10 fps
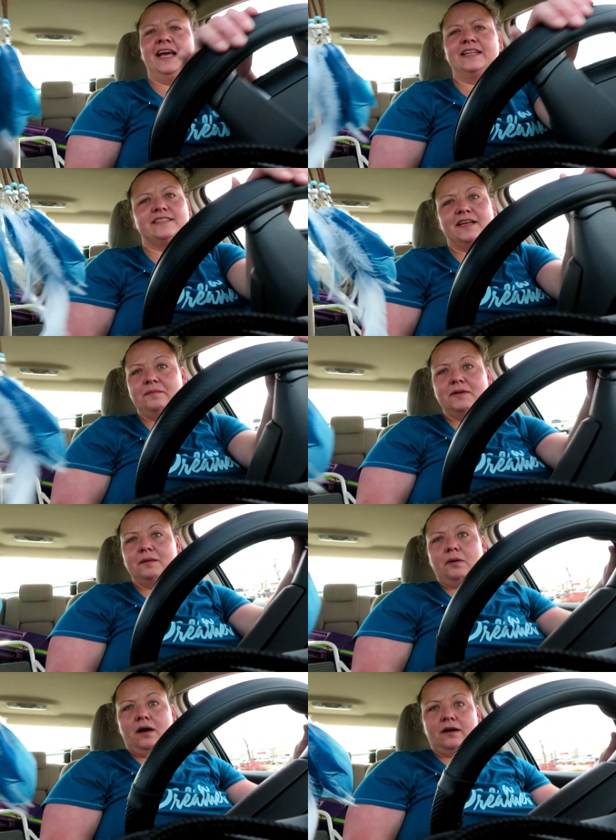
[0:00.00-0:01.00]
and something
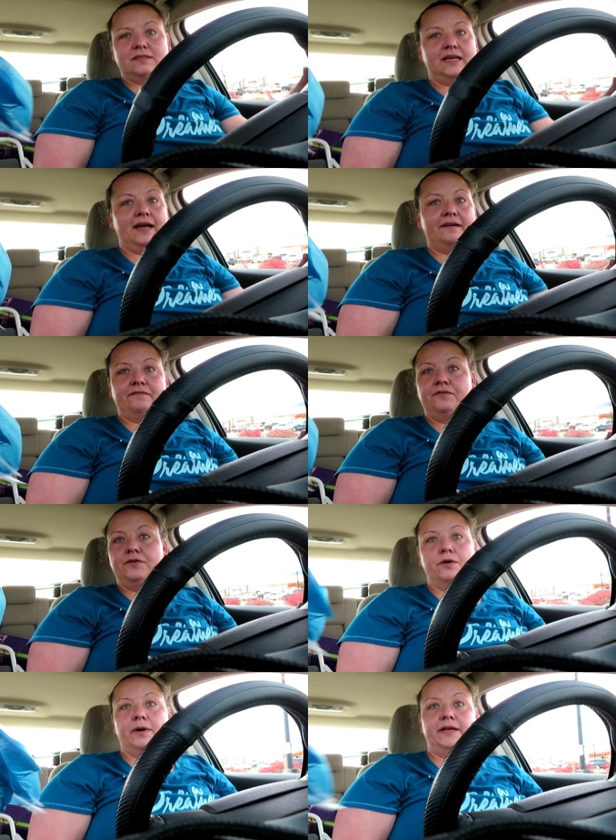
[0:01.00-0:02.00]
in a box, I have
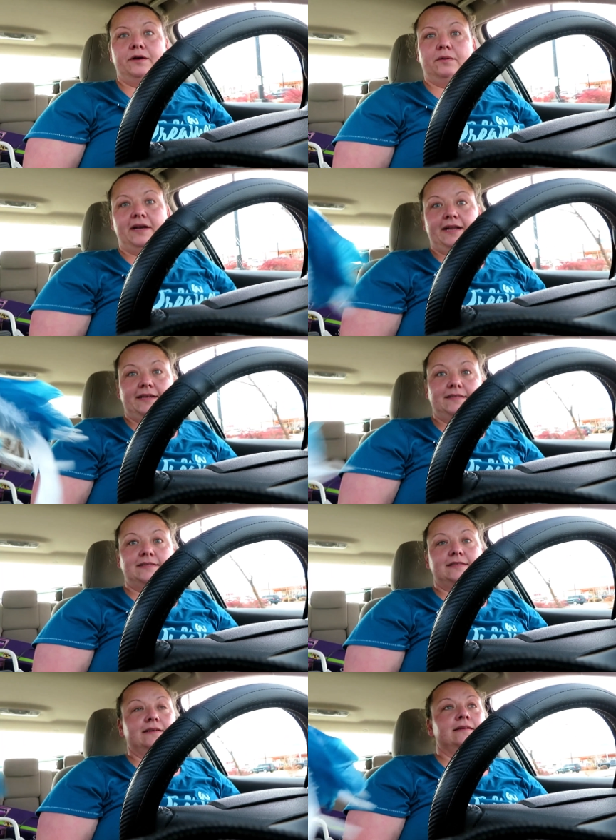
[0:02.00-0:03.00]
no idea what it
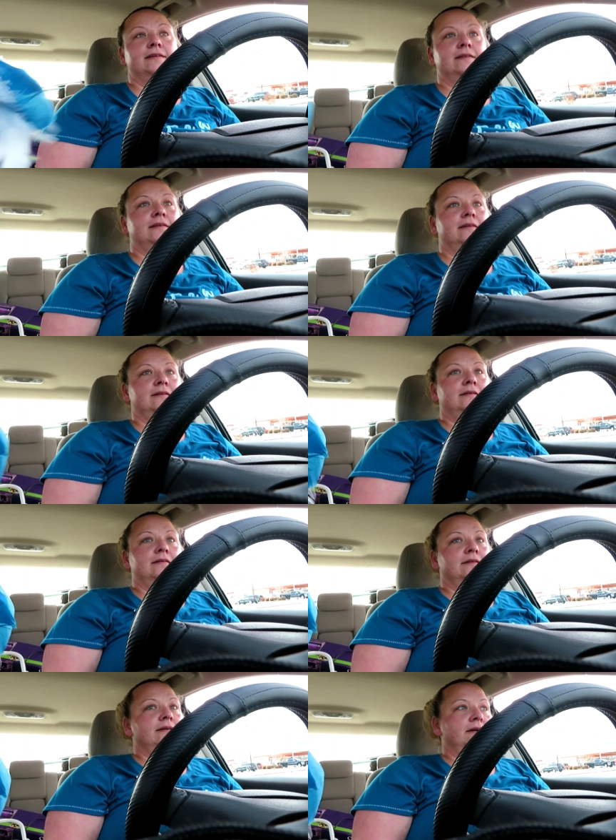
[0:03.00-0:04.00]
is.
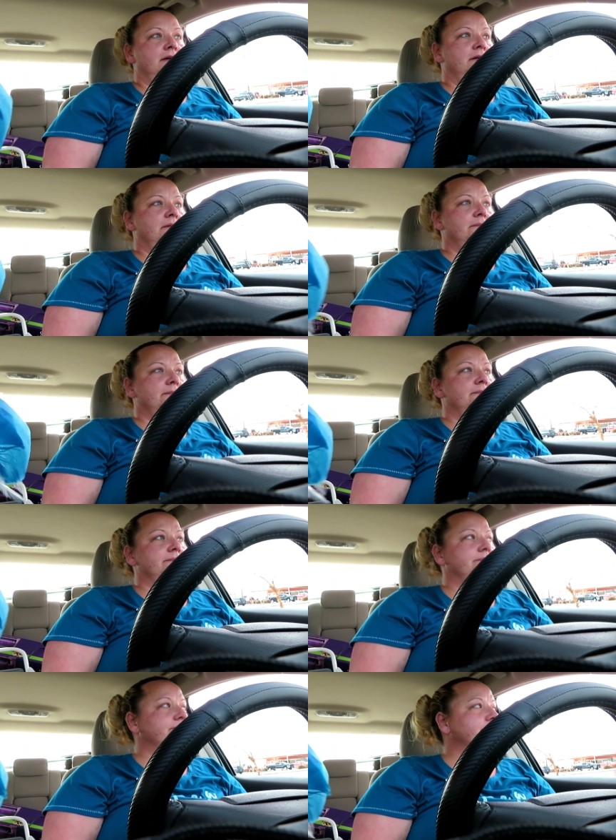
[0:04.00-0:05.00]

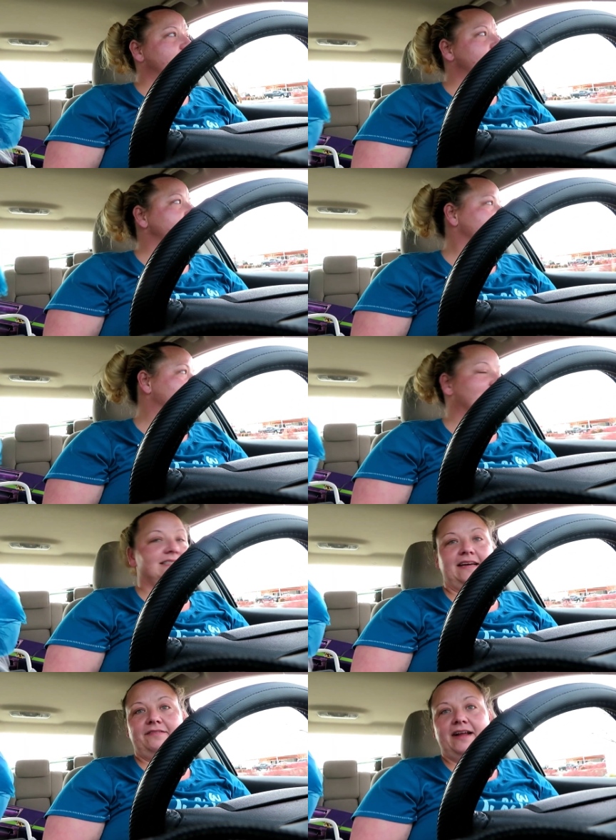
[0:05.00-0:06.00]
Um, my
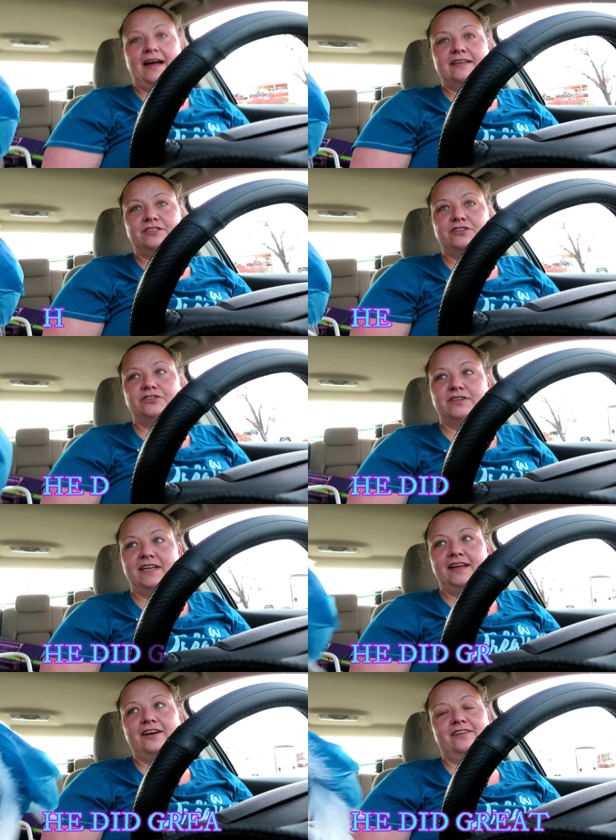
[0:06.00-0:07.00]
dad's having eye surgery
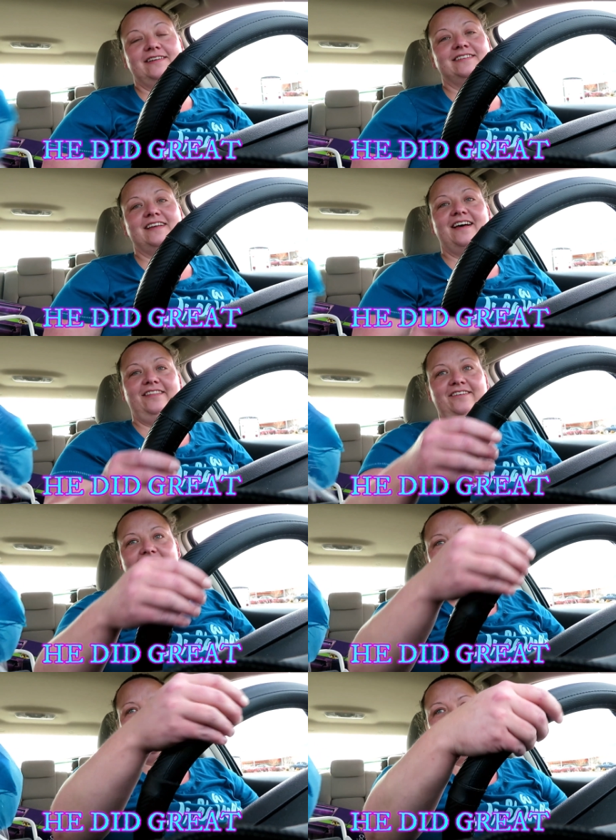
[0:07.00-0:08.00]
today on his
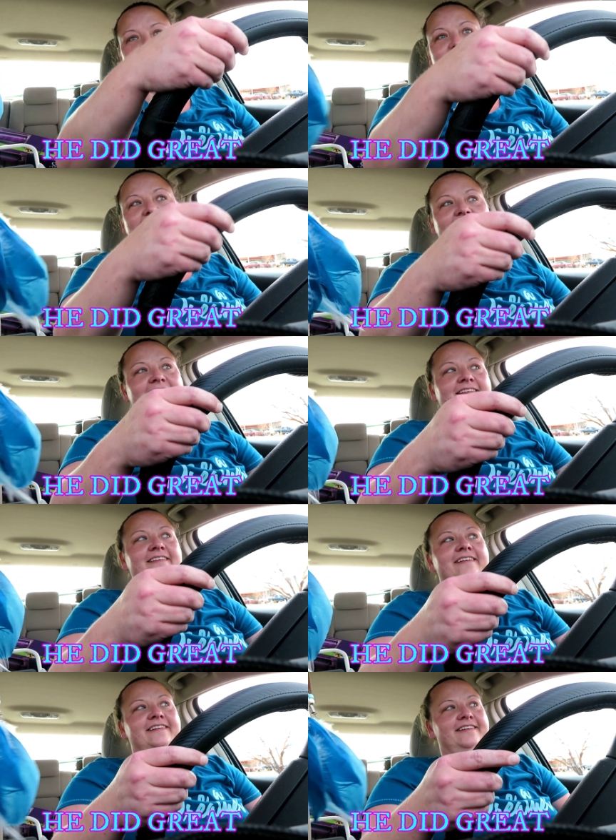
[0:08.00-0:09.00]
other eye,
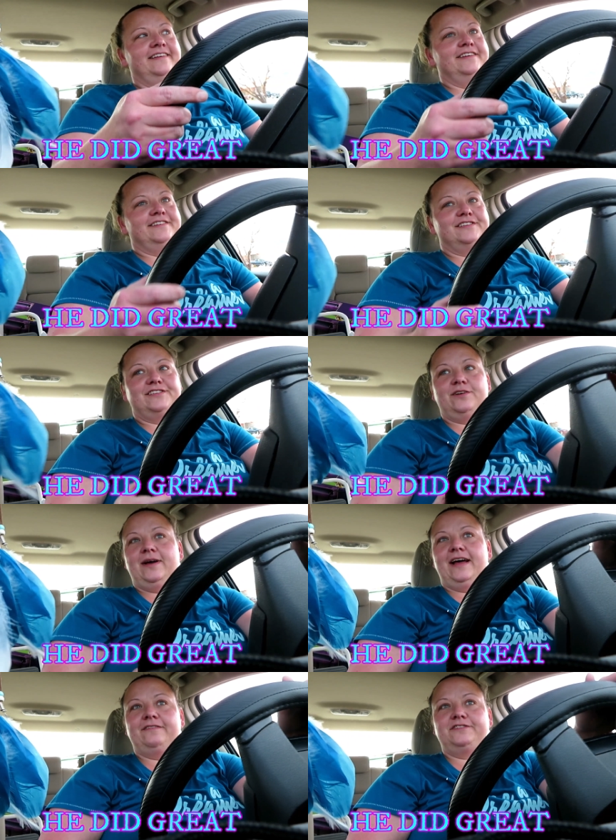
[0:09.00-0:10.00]
so
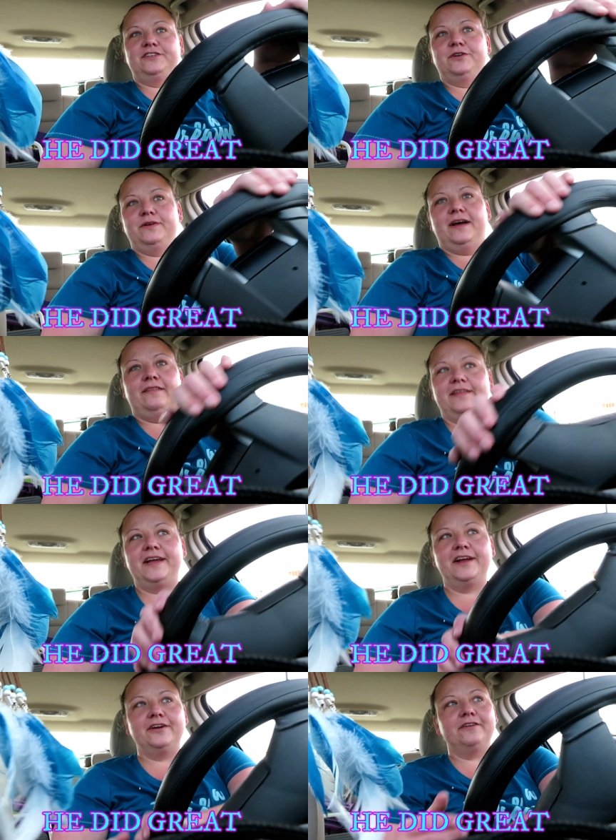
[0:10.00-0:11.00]
I have to go down
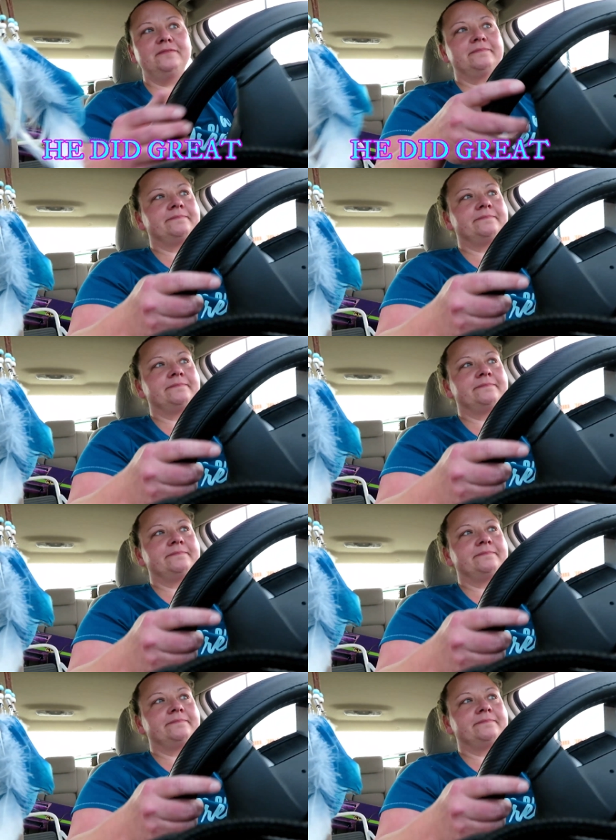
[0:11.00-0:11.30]
there.